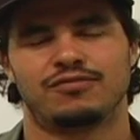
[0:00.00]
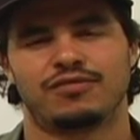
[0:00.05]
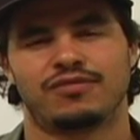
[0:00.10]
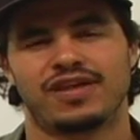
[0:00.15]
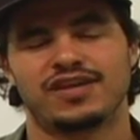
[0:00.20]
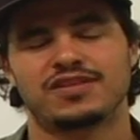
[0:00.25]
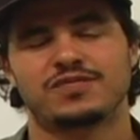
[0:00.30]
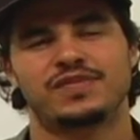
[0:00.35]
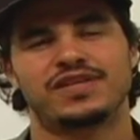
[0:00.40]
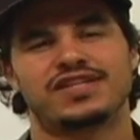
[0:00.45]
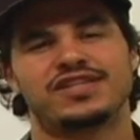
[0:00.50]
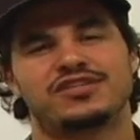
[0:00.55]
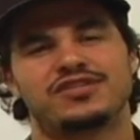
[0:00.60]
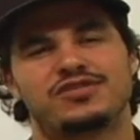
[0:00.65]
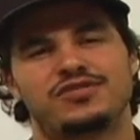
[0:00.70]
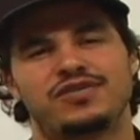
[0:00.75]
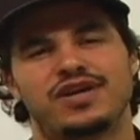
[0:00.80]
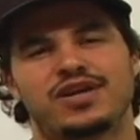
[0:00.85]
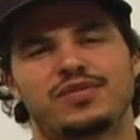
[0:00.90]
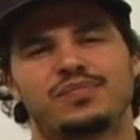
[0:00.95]
Well, that's
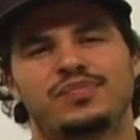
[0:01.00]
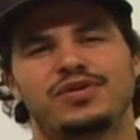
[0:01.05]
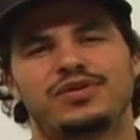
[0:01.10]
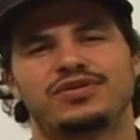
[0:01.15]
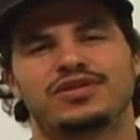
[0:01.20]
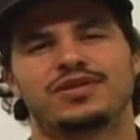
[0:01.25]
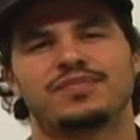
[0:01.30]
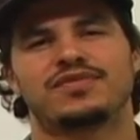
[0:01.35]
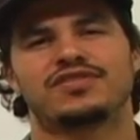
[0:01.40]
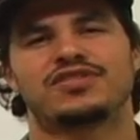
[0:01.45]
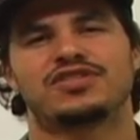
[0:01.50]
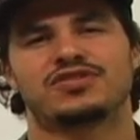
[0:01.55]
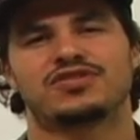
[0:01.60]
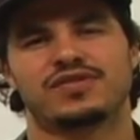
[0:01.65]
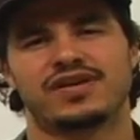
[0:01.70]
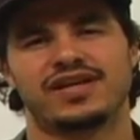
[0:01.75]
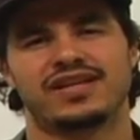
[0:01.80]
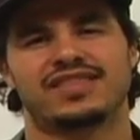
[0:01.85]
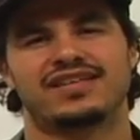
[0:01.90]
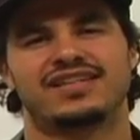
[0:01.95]
because you got to build up the
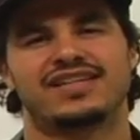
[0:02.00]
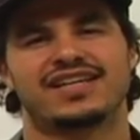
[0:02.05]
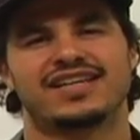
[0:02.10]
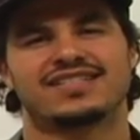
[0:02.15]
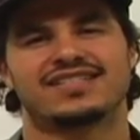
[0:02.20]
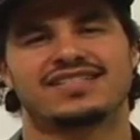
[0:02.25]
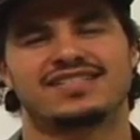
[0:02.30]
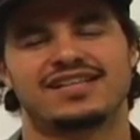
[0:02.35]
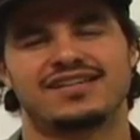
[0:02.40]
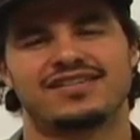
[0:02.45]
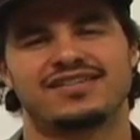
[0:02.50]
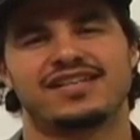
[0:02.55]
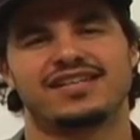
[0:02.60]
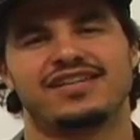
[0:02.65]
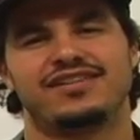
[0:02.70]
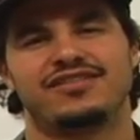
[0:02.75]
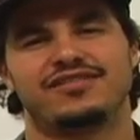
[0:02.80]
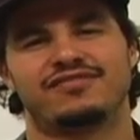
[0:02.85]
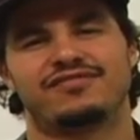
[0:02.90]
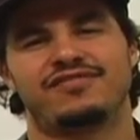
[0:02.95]
strength and
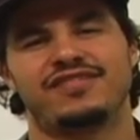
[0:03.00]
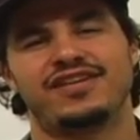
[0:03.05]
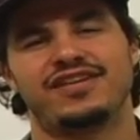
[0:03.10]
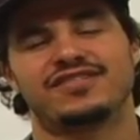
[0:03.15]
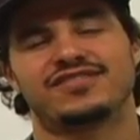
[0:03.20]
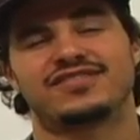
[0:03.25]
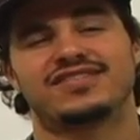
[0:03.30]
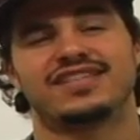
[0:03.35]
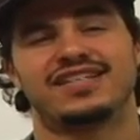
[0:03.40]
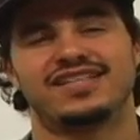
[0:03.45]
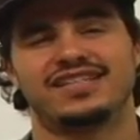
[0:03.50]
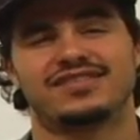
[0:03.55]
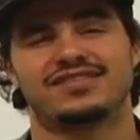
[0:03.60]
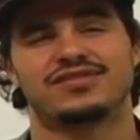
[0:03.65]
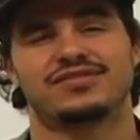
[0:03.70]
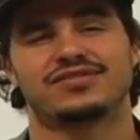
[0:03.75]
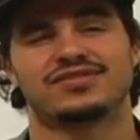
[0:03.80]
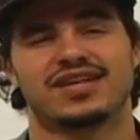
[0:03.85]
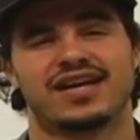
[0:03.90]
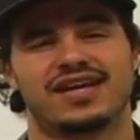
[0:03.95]
dexterity in your fingers to get
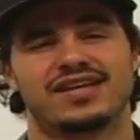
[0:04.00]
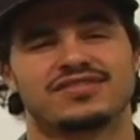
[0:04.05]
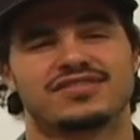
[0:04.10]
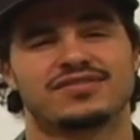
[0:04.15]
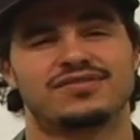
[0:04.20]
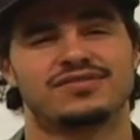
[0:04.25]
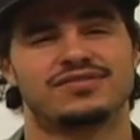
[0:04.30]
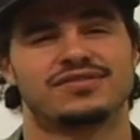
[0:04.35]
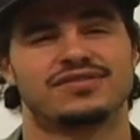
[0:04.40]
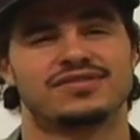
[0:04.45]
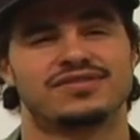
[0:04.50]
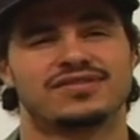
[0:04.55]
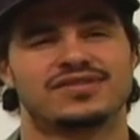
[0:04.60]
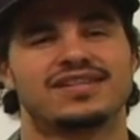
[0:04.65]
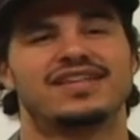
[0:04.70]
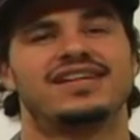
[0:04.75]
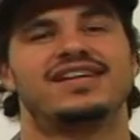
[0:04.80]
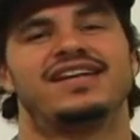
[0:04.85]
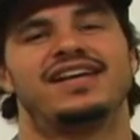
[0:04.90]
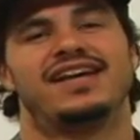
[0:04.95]
those high scores.
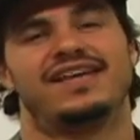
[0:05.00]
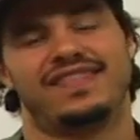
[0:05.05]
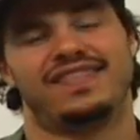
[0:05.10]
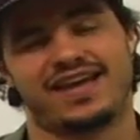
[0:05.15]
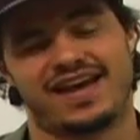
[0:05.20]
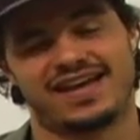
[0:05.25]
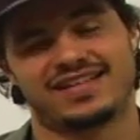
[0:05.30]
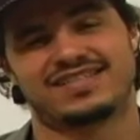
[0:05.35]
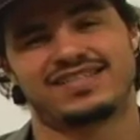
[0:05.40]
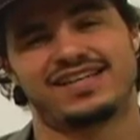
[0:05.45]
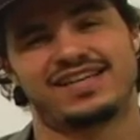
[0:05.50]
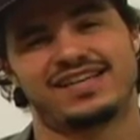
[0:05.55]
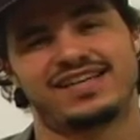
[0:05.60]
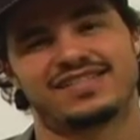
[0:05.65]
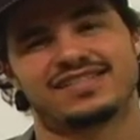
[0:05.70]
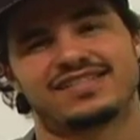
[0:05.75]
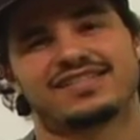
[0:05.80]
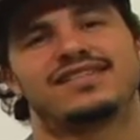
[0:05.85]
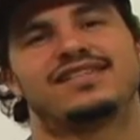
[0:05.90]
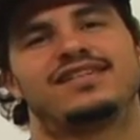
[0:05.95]
And that
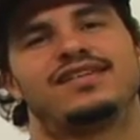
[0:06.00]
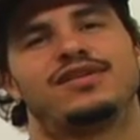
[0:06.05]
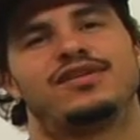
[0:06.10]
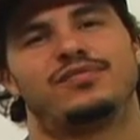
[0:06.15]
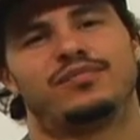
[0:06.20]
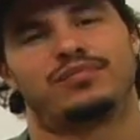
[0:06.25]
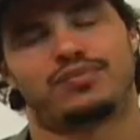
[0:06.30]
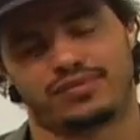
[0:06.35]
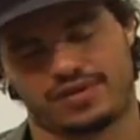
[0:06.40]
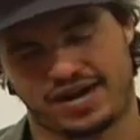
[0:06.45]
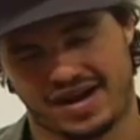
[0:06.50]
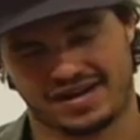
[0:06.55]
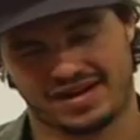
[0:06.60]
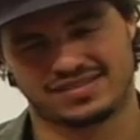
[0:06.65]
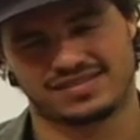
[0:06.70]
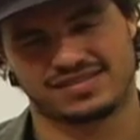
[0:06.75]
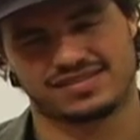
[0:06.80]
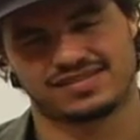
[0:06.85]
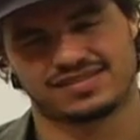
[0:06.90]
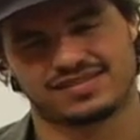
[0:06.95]
takes
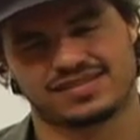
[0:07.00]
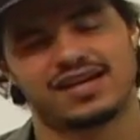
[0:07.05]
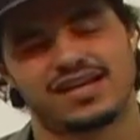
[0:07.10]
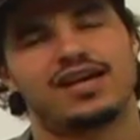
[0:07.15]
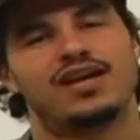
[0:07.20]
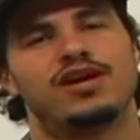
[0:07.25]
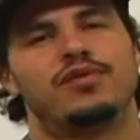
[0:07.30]
practice.